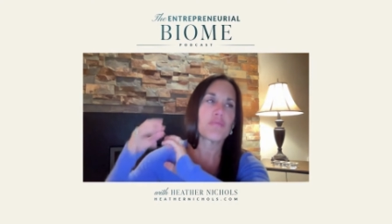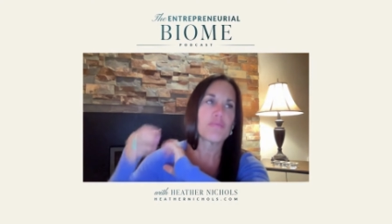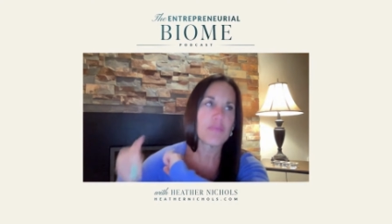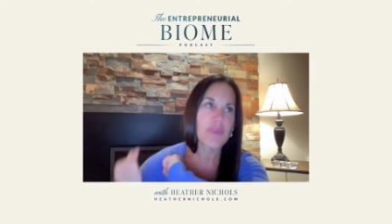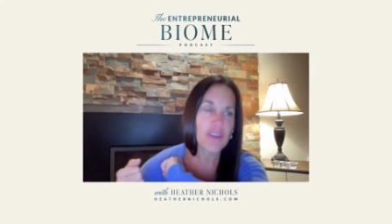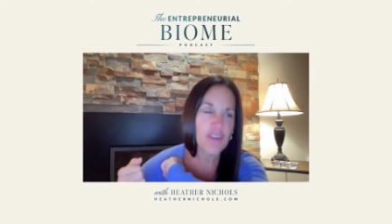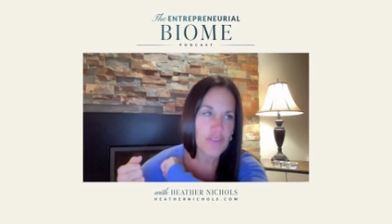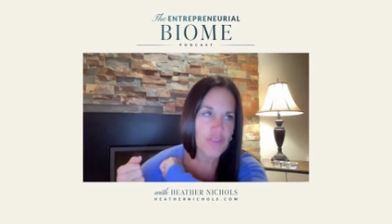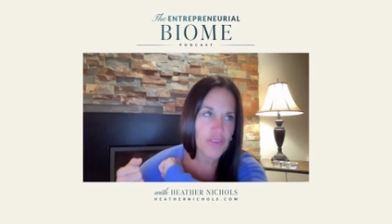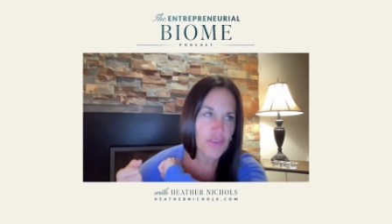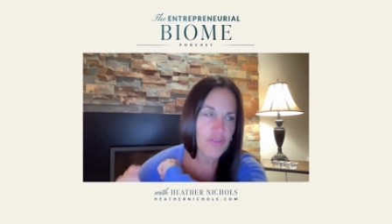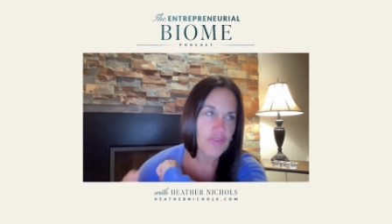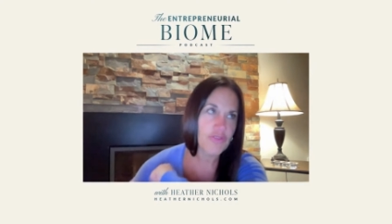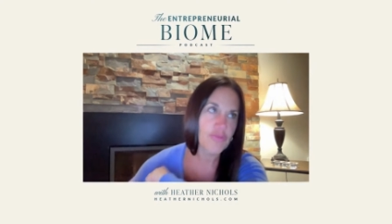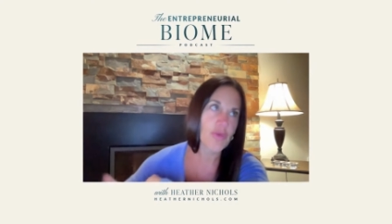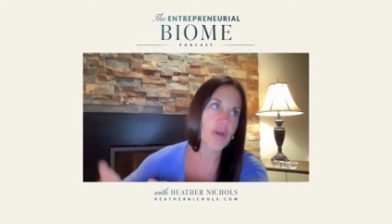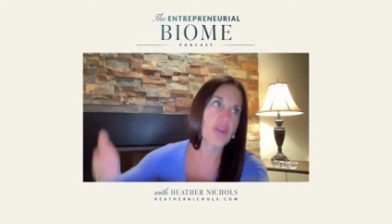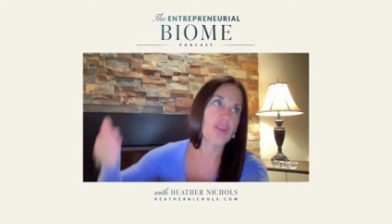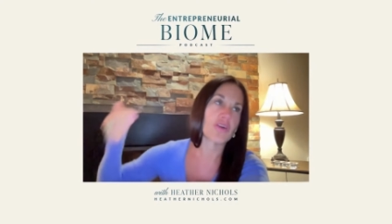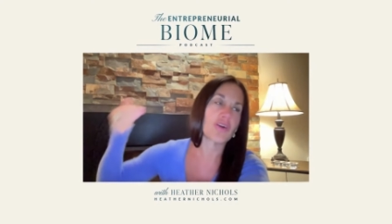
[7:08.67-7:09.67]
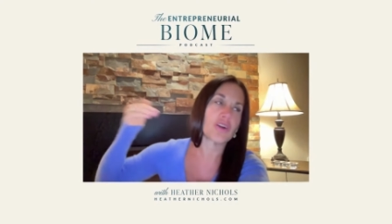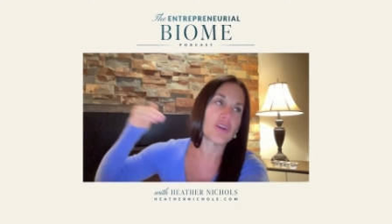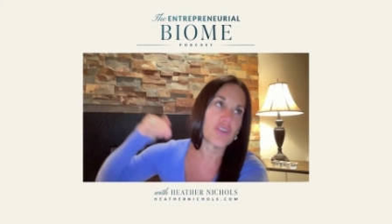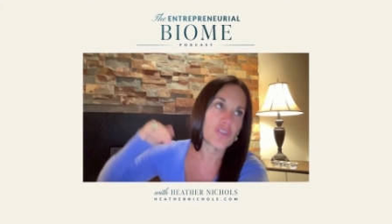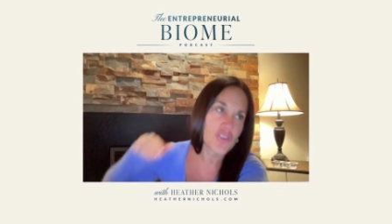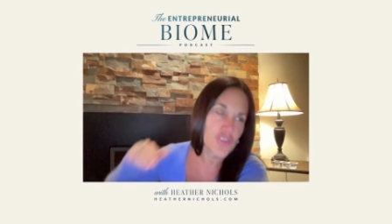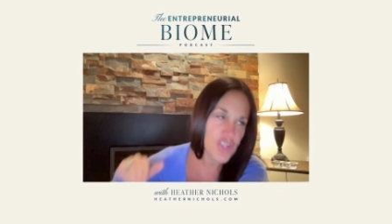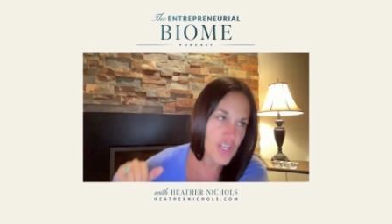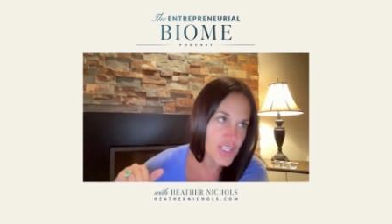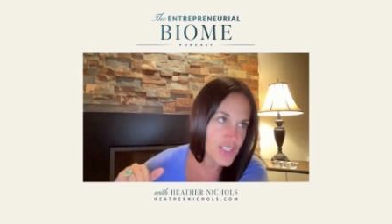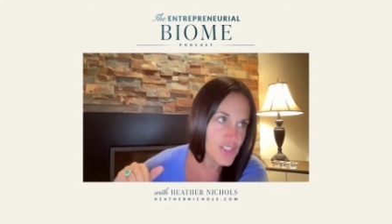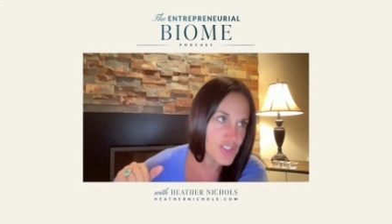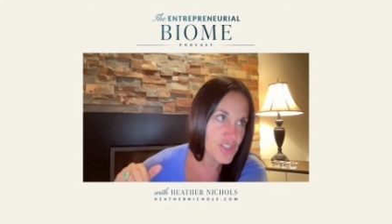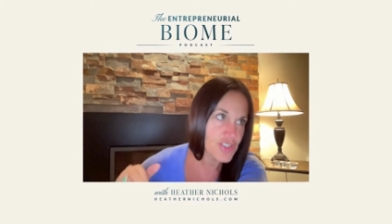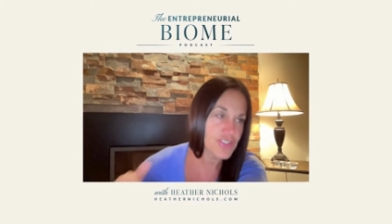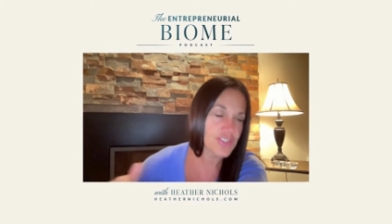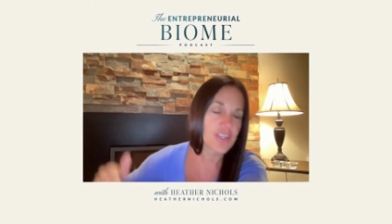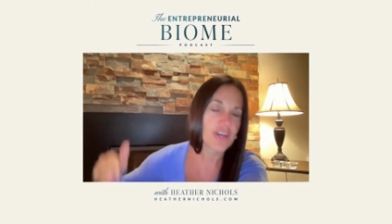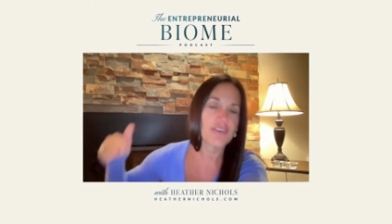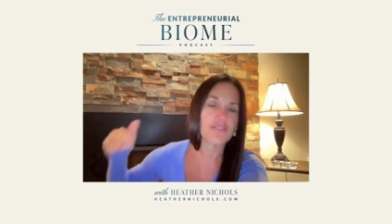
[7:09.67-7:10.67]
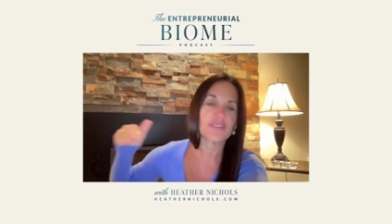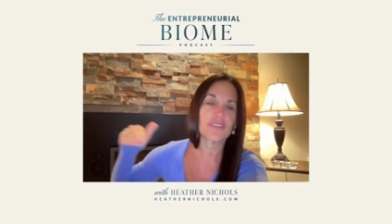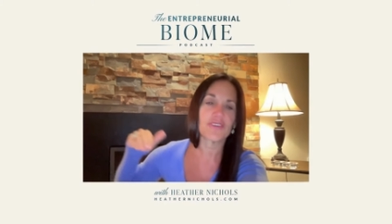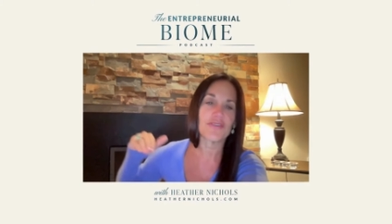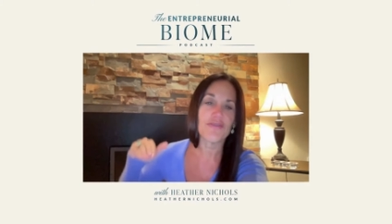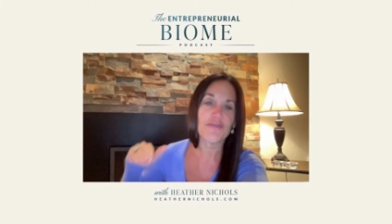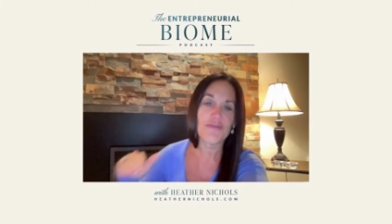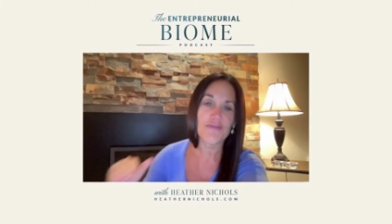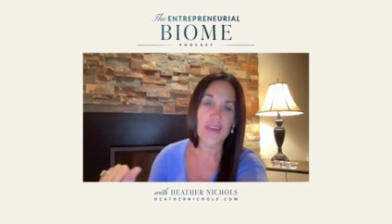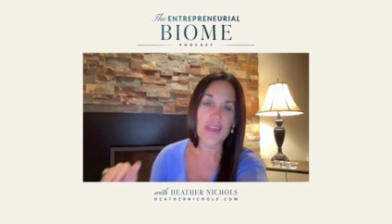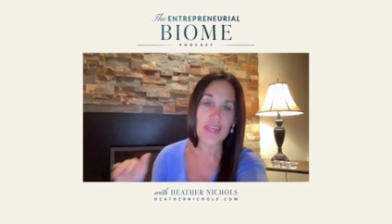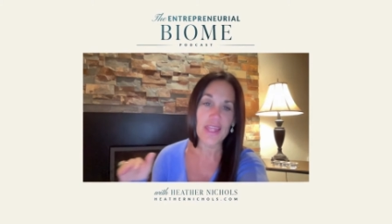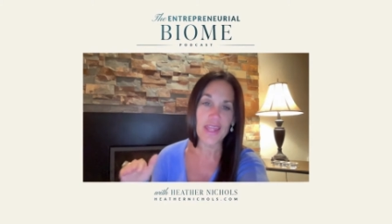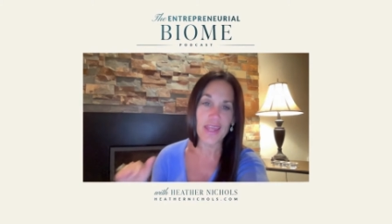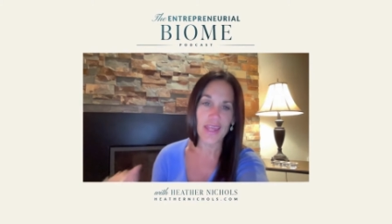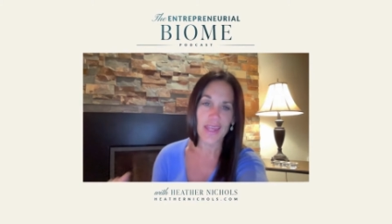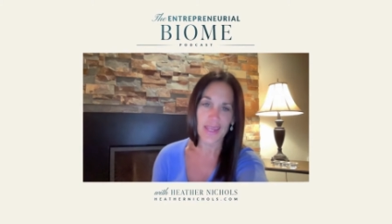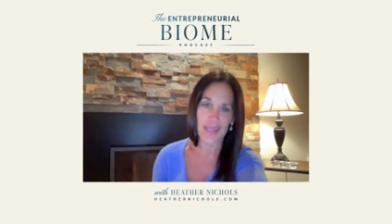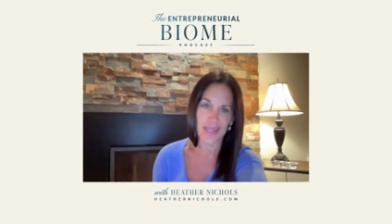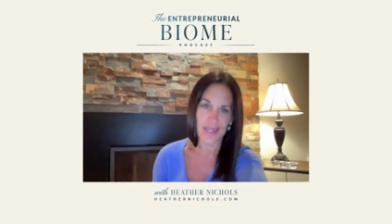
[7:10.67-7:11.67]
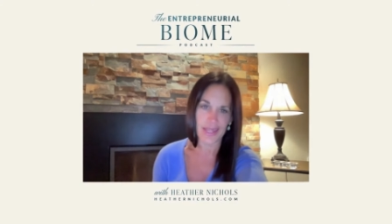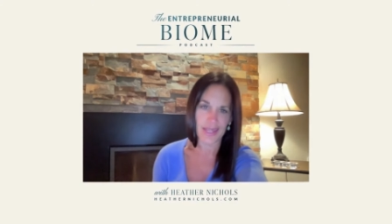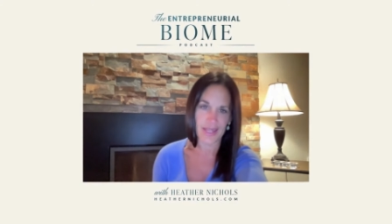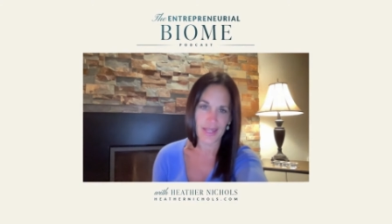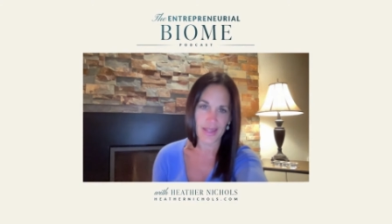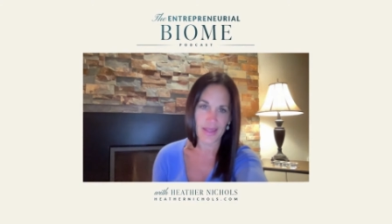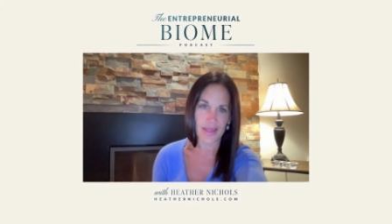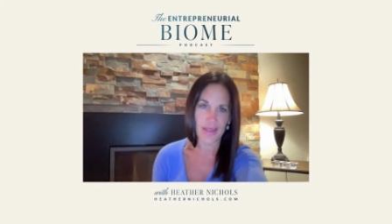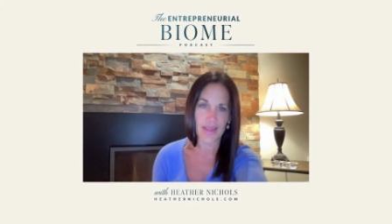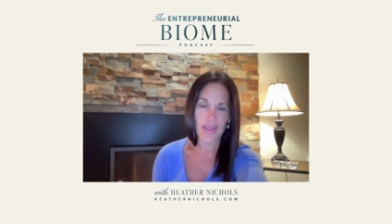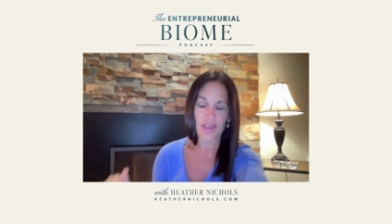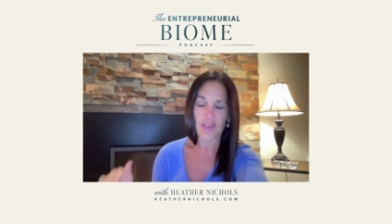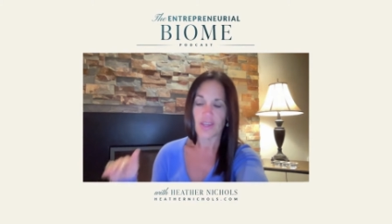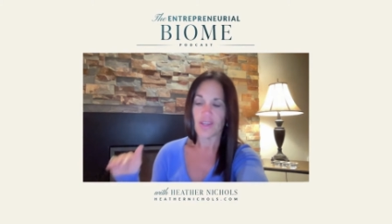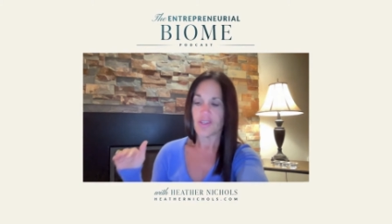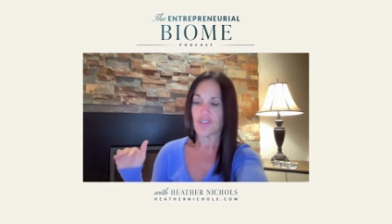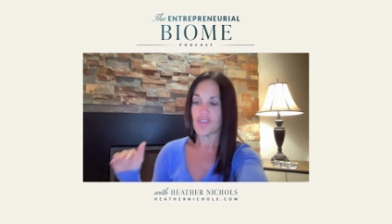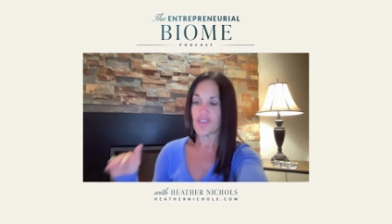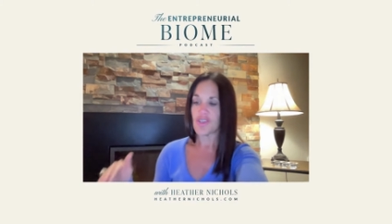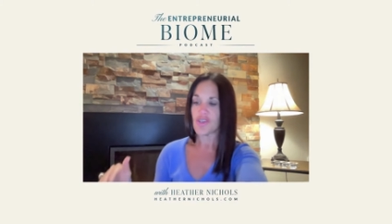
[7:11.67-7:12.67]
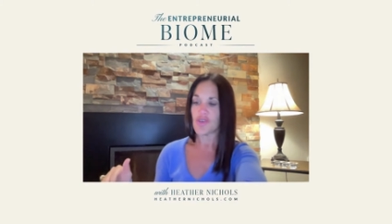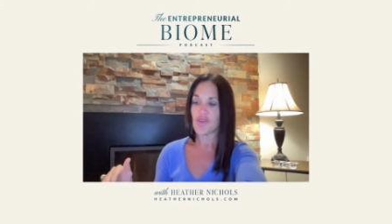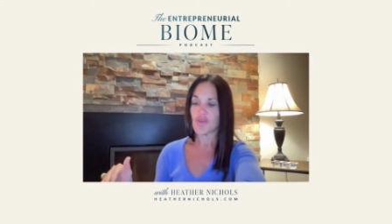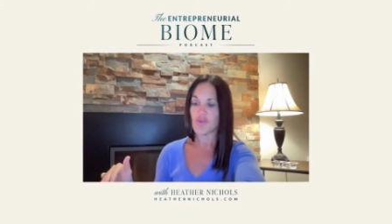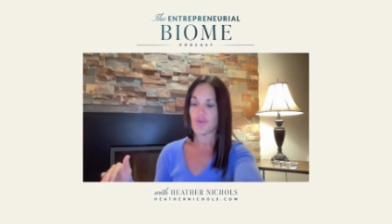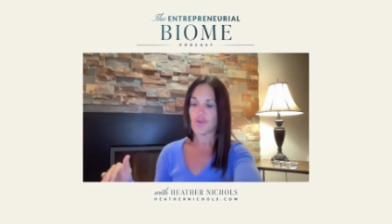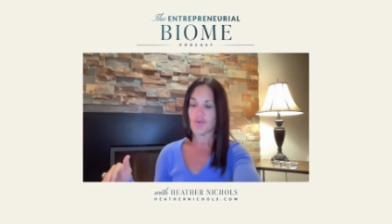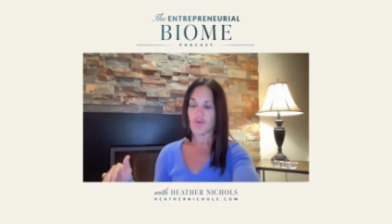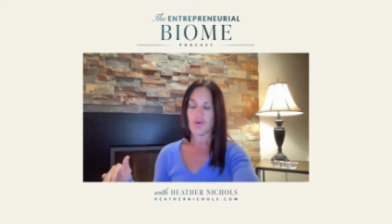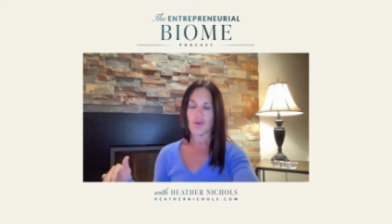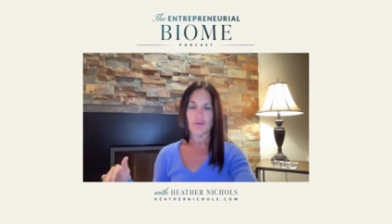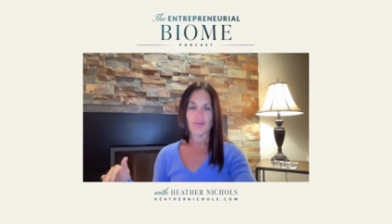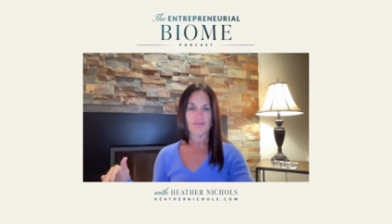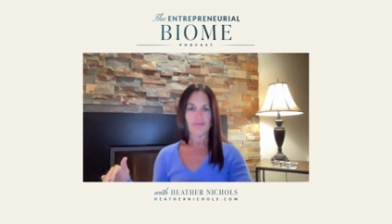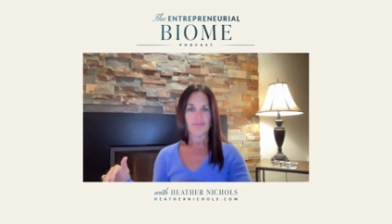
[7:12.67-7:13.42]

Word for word: make yourself smaller, adjust yourself to fit in to,